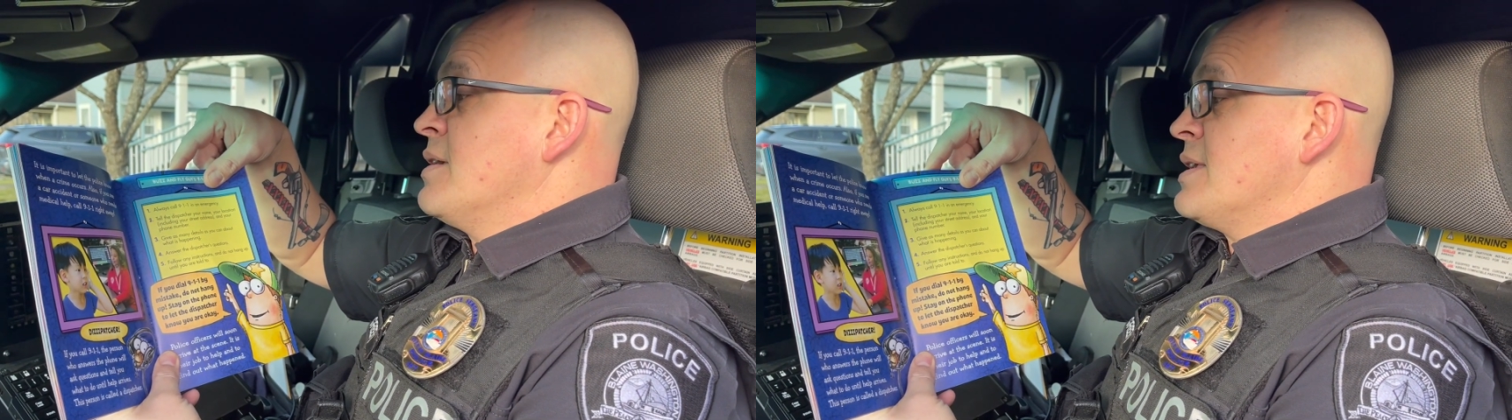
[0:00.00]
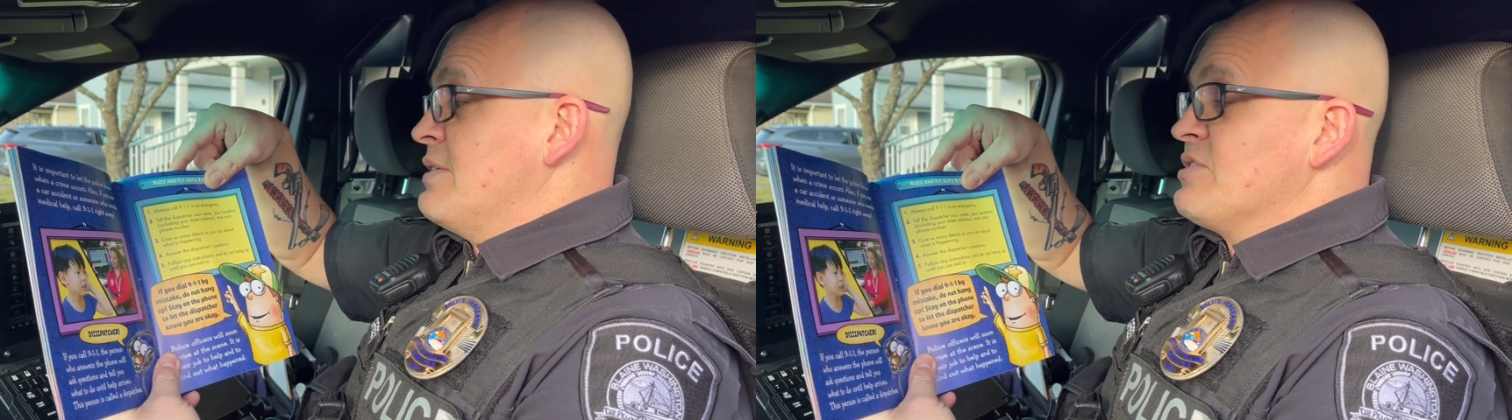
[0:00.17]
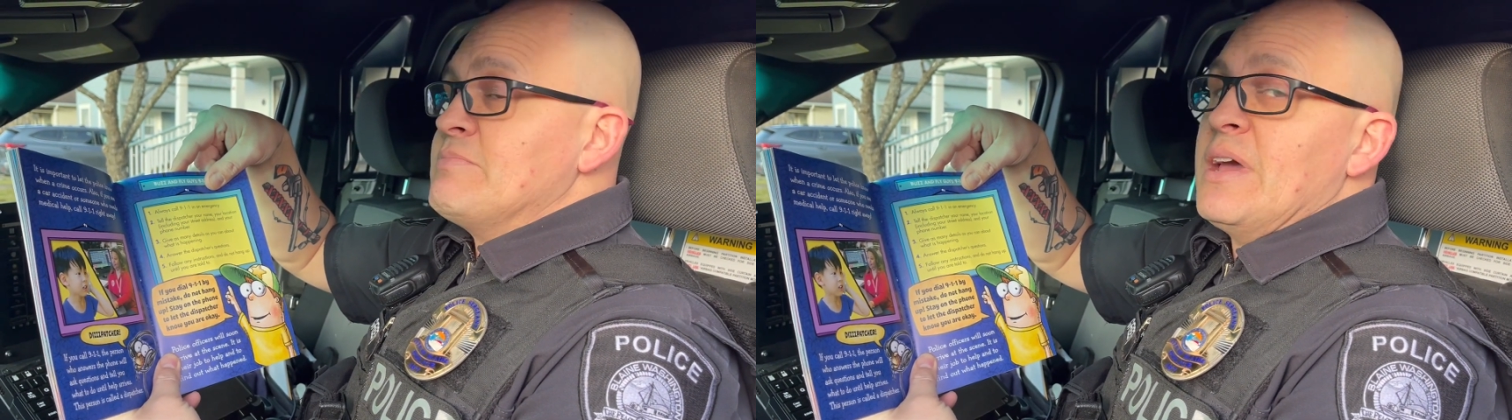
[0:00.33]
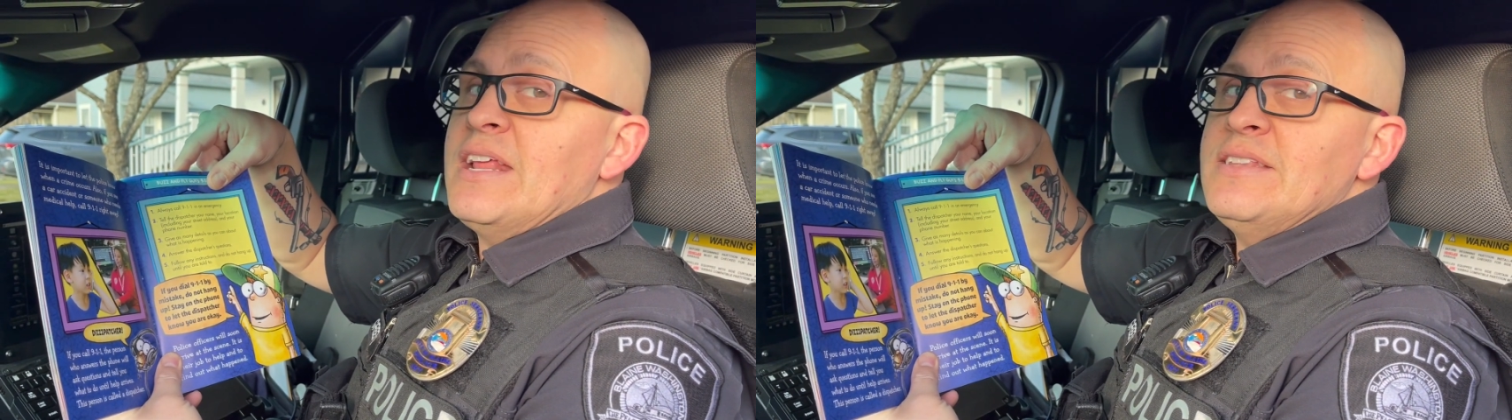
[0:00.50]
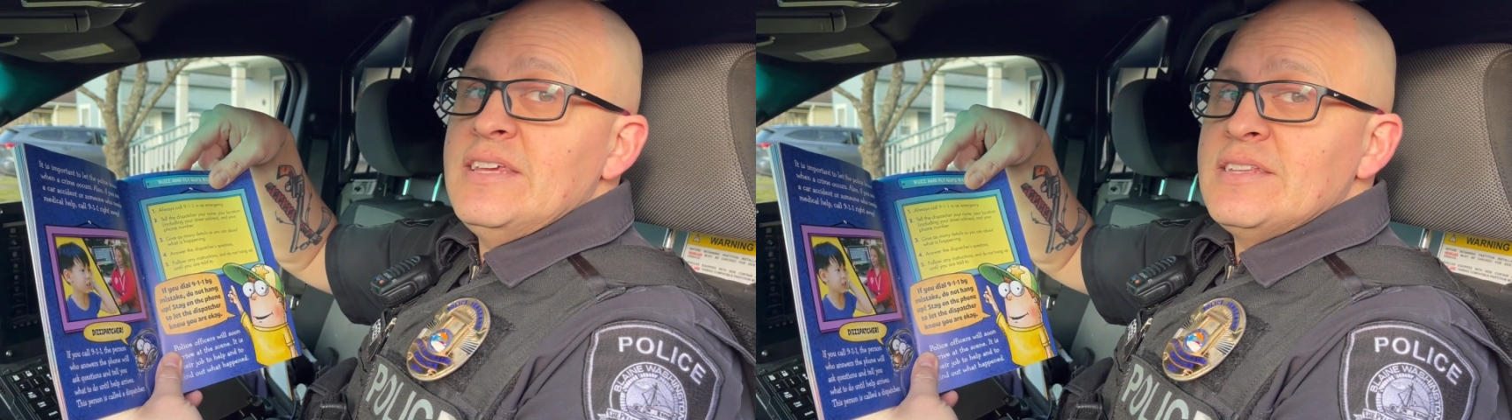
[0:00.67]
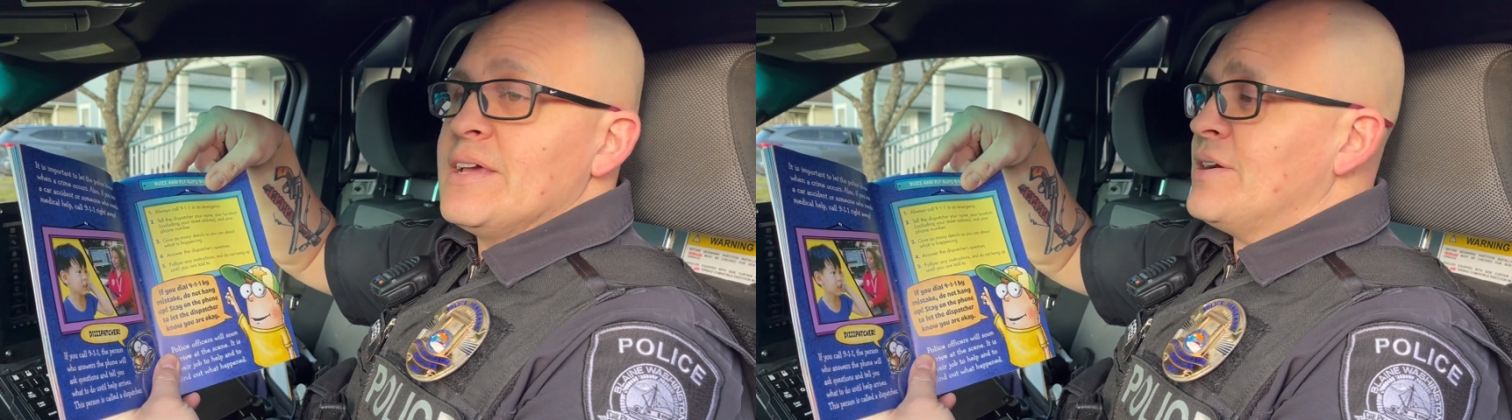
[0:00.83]
Give as many
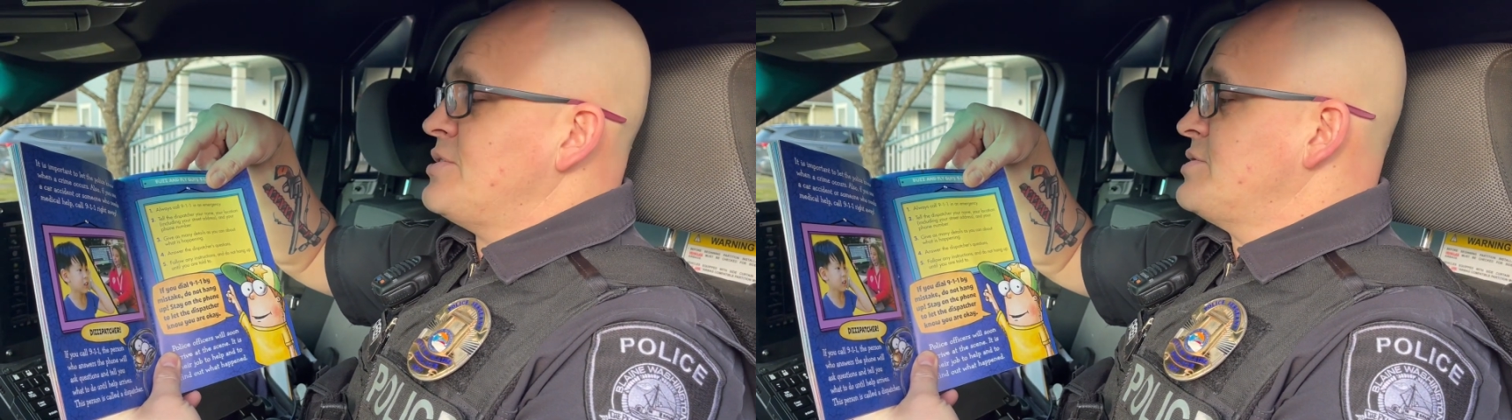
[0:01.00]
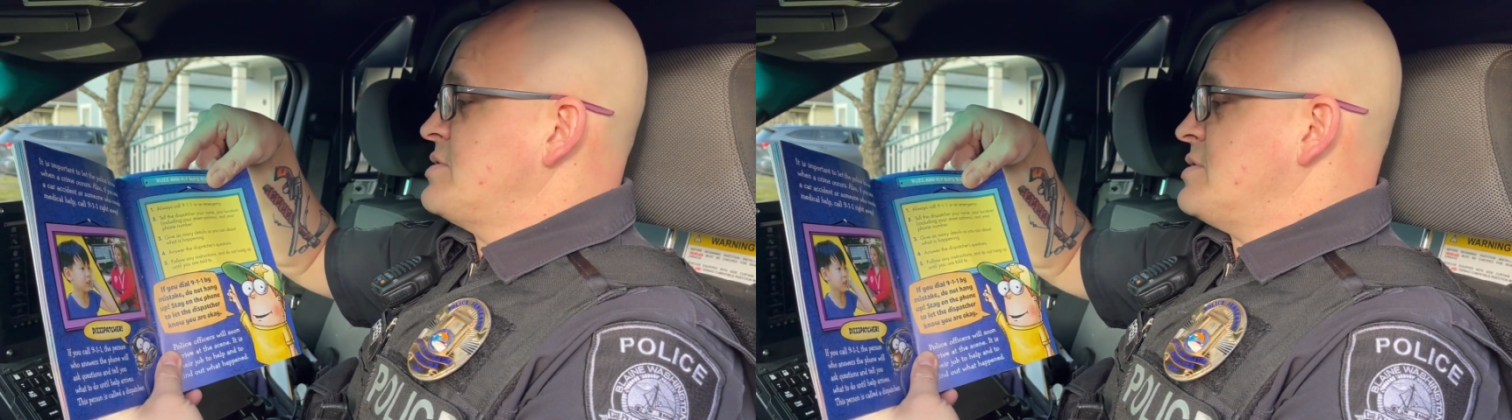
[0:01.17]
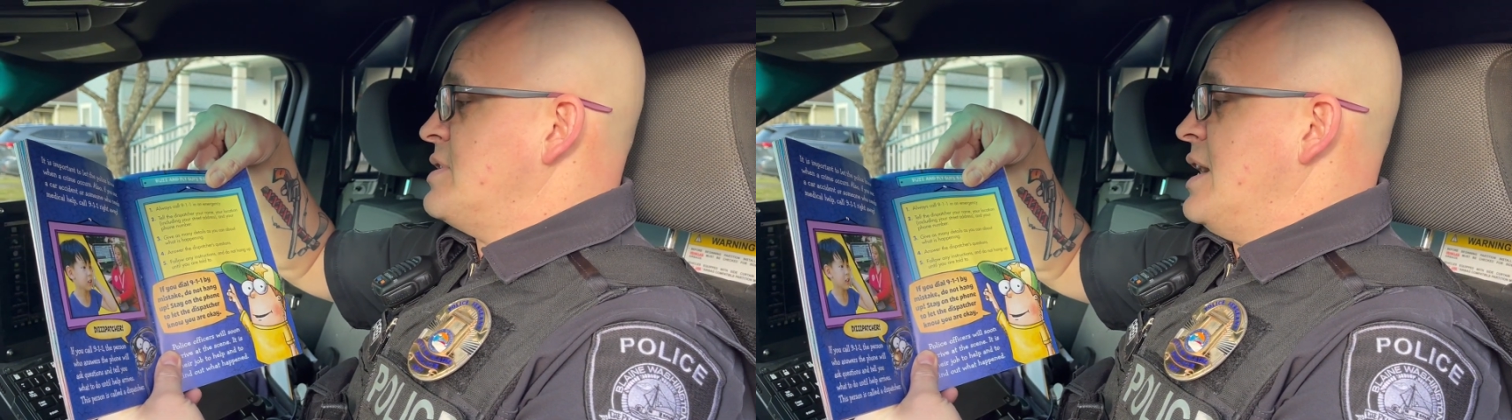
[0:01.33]
details